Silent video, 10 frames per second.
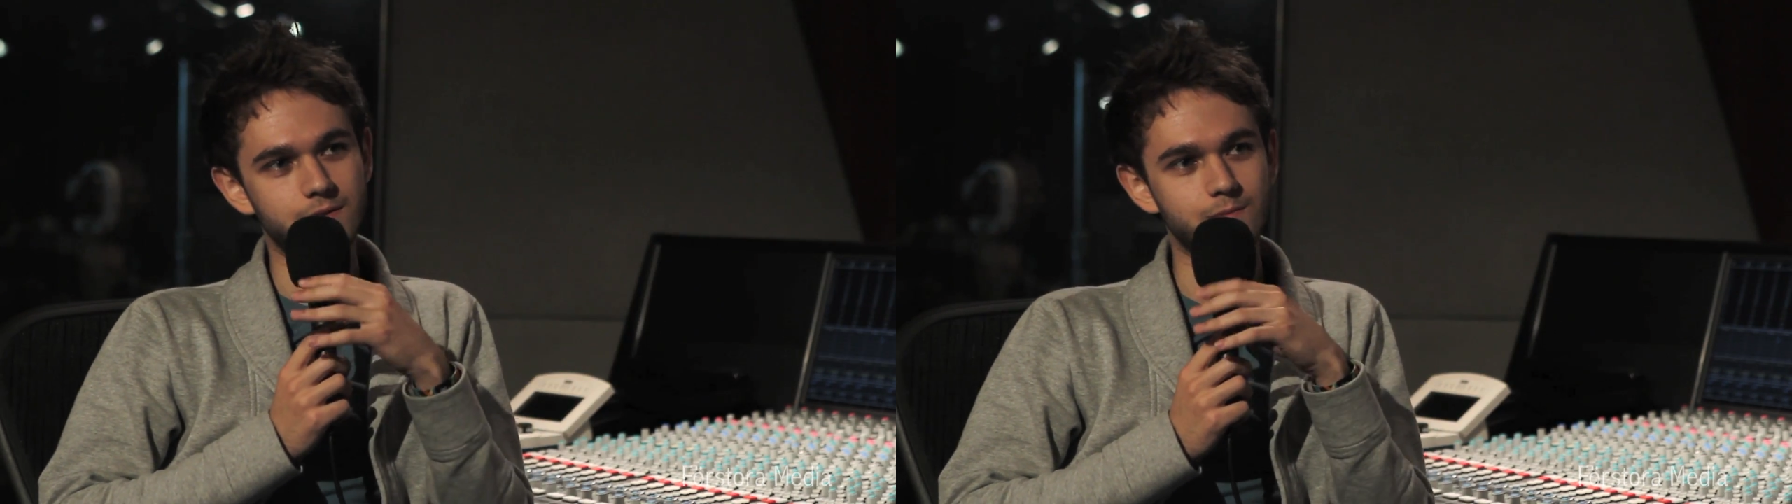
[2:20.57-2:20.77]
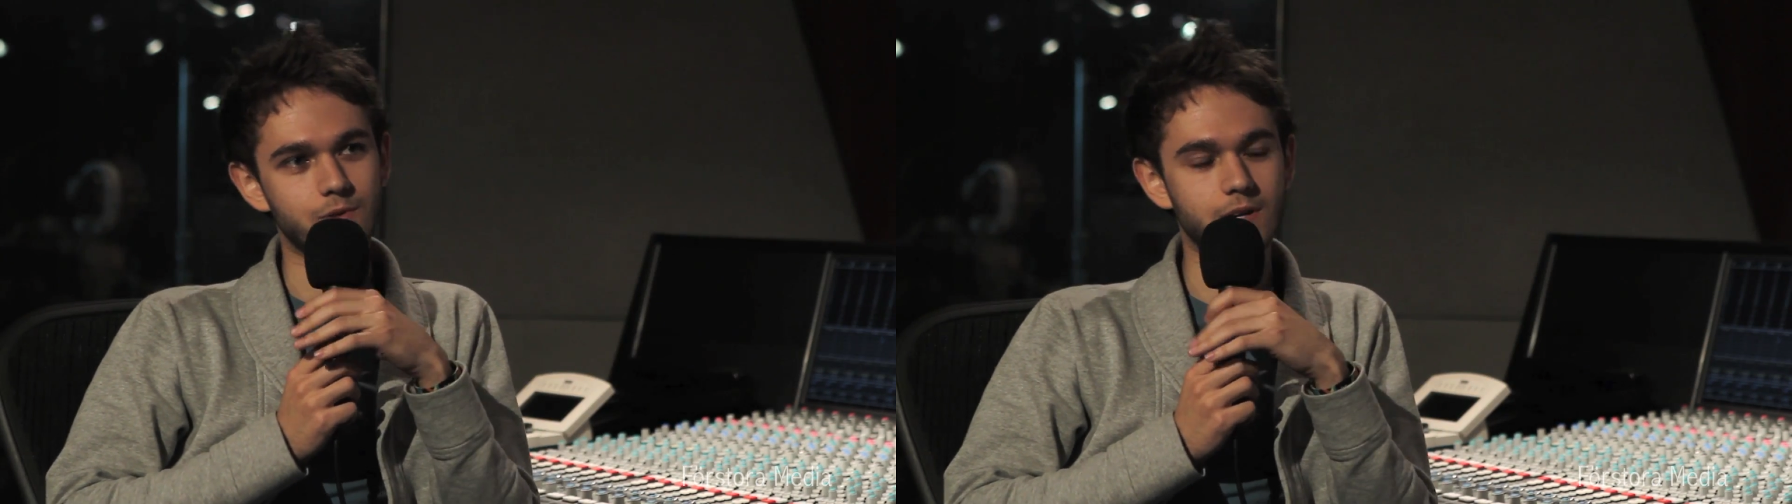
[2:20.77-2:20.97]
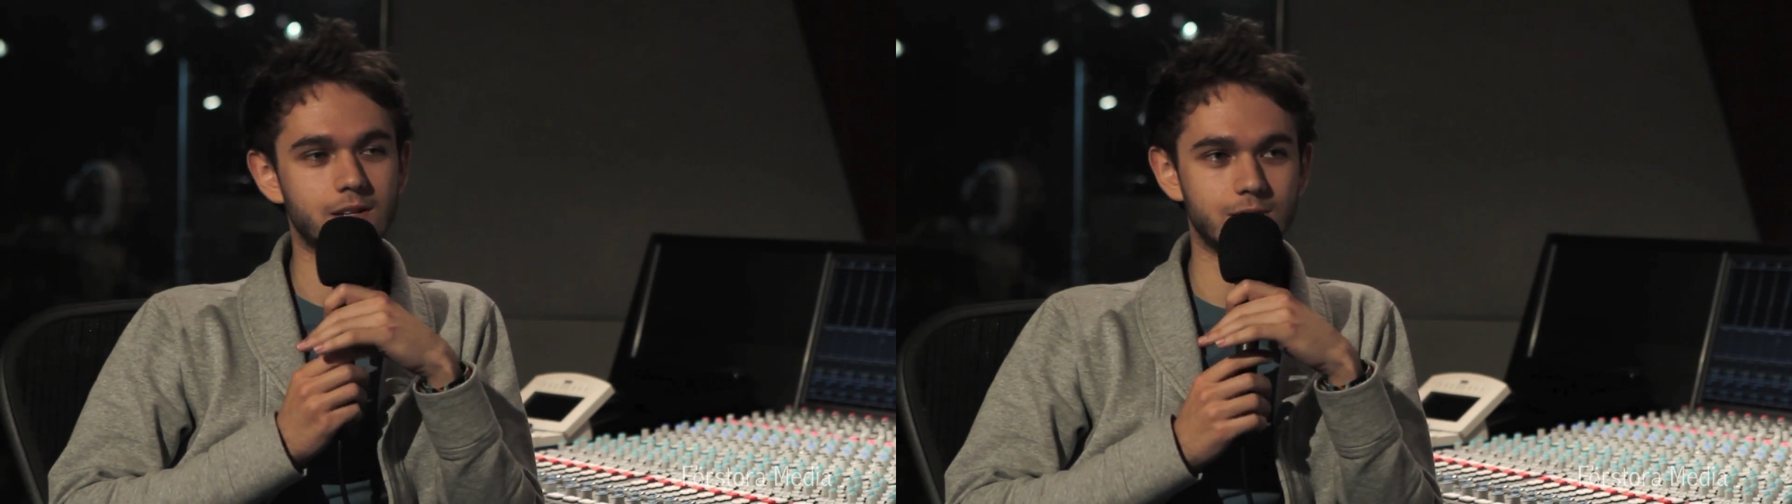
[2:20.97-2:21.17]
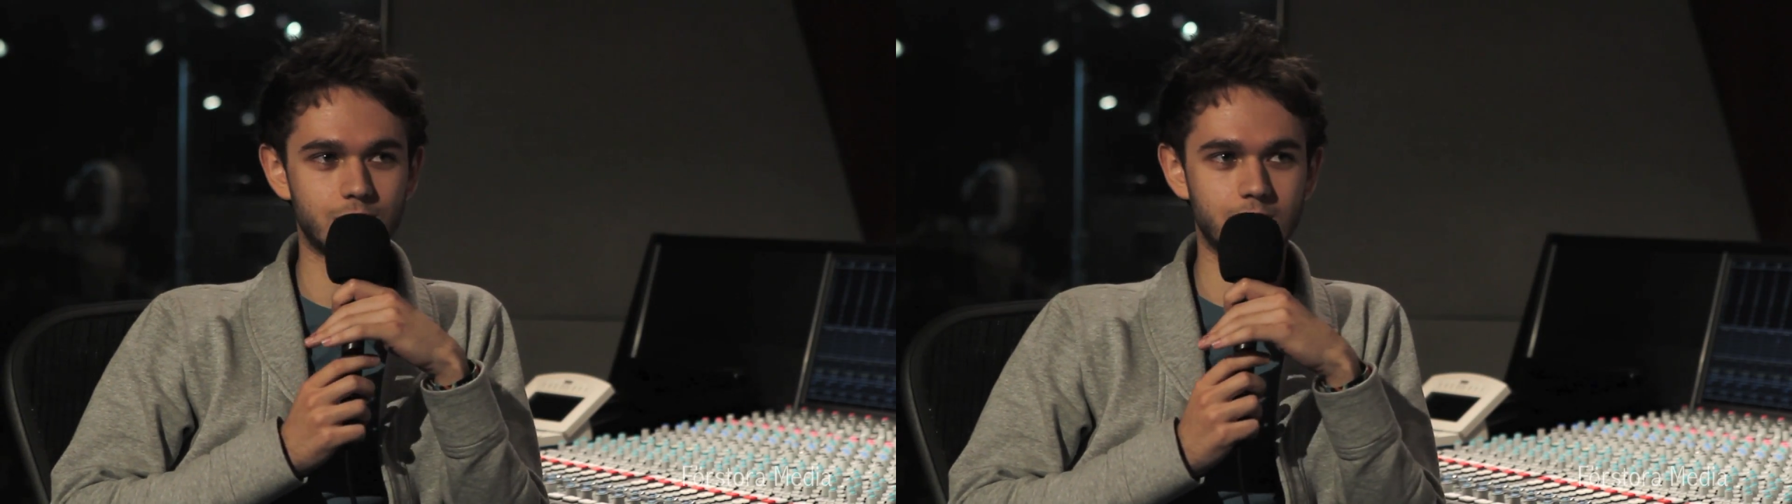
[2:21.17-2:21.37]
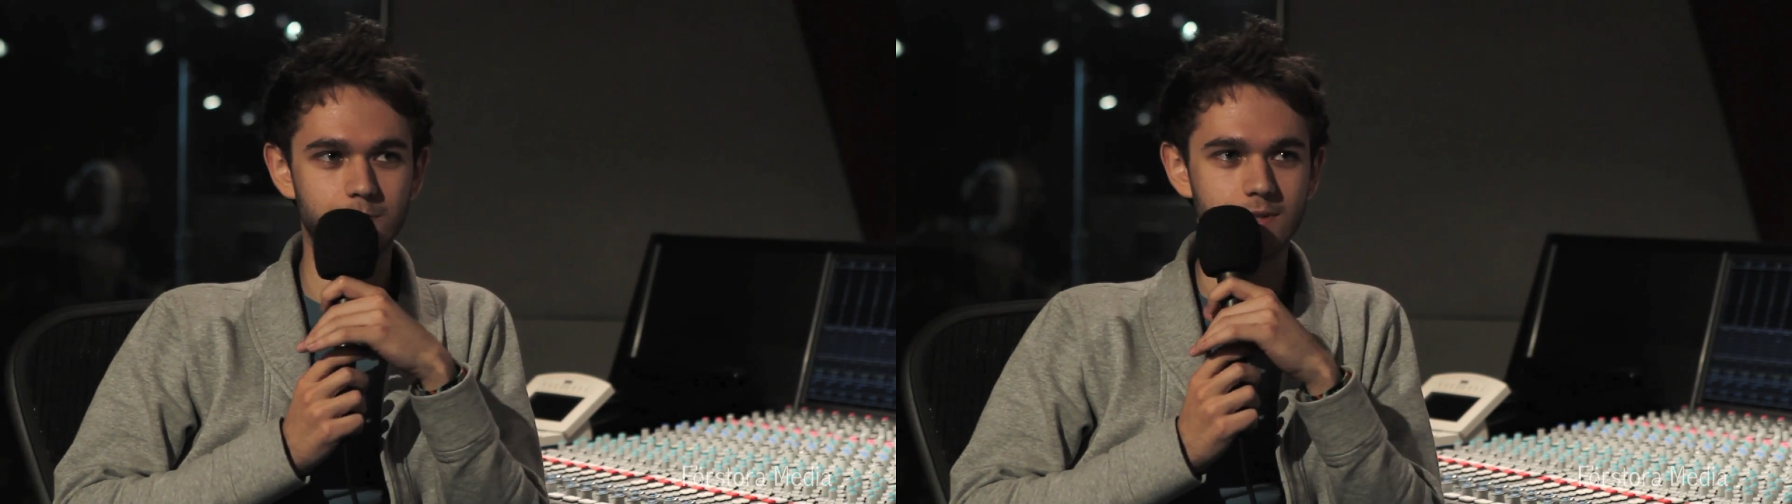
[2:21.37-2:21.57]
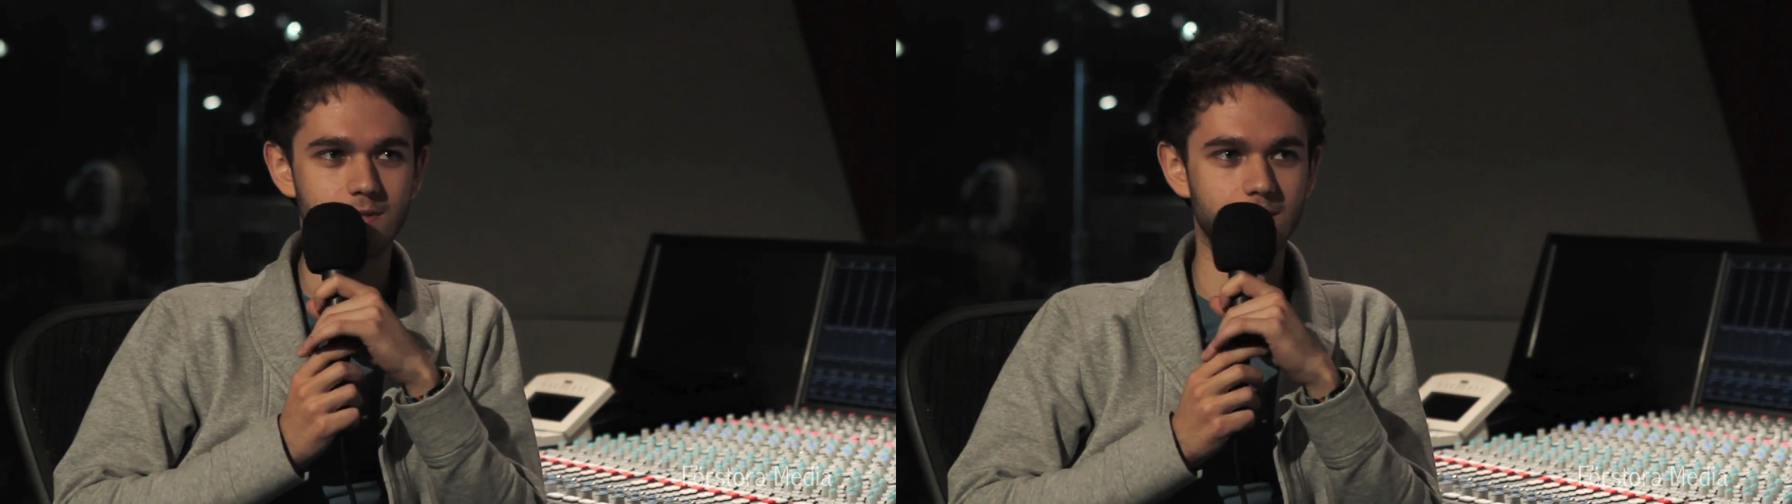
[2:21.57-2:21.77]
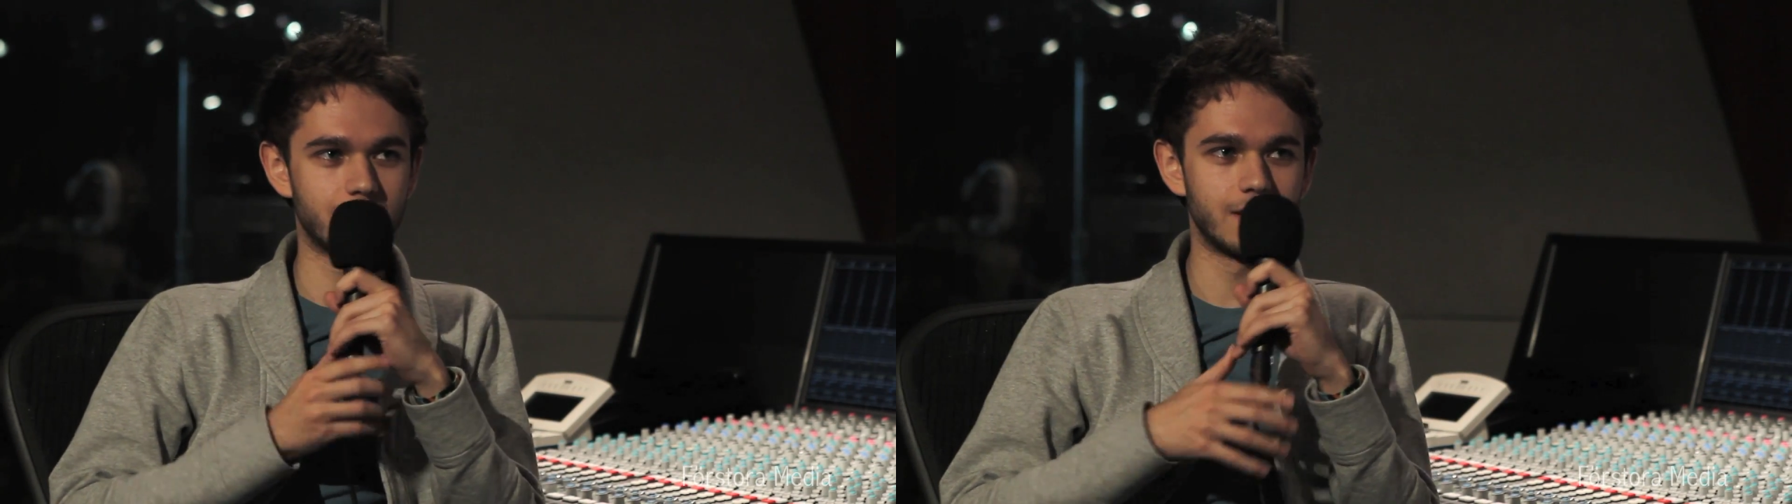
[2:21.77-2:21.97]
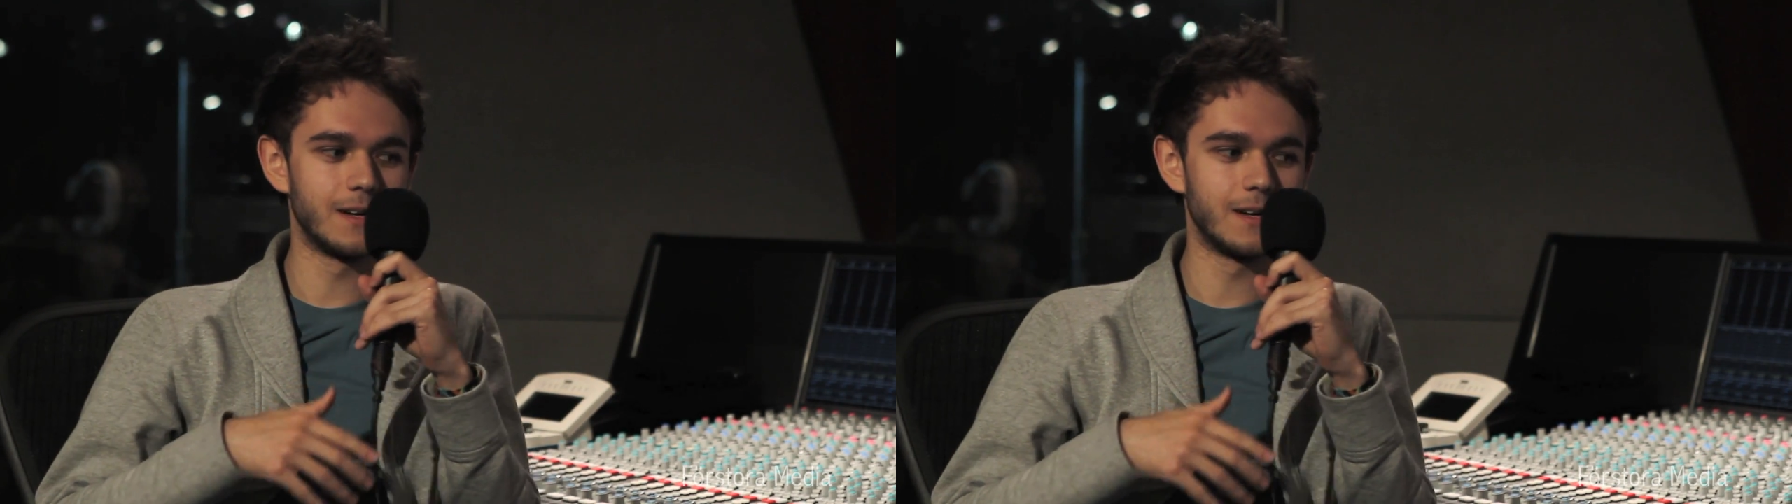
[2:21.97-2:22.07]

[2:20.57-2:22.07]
them to get to Germany, so